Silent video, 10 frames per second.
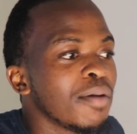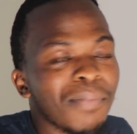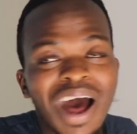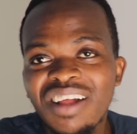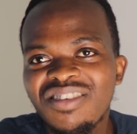
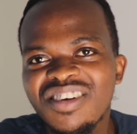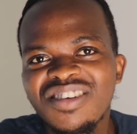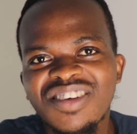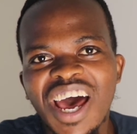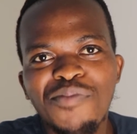But
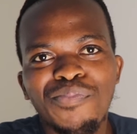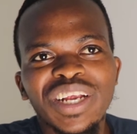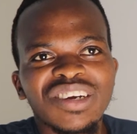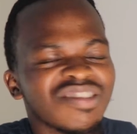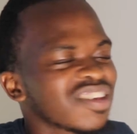this is high
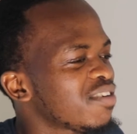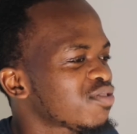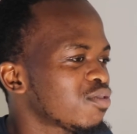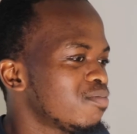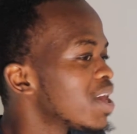budget stuff,
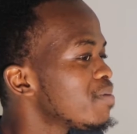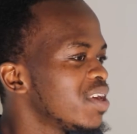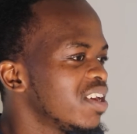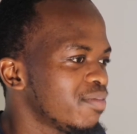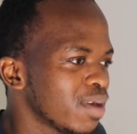so
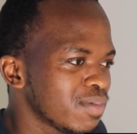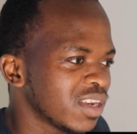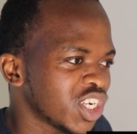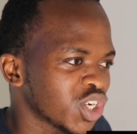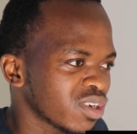maybe
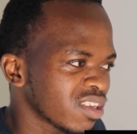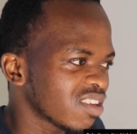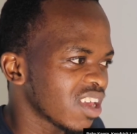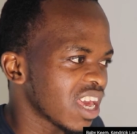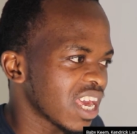they shot
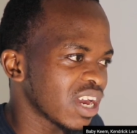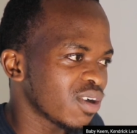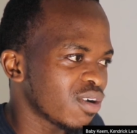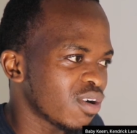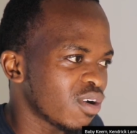it
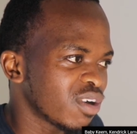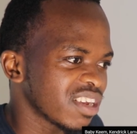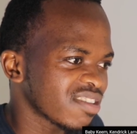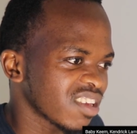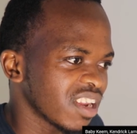on
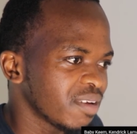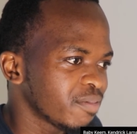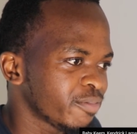the scene.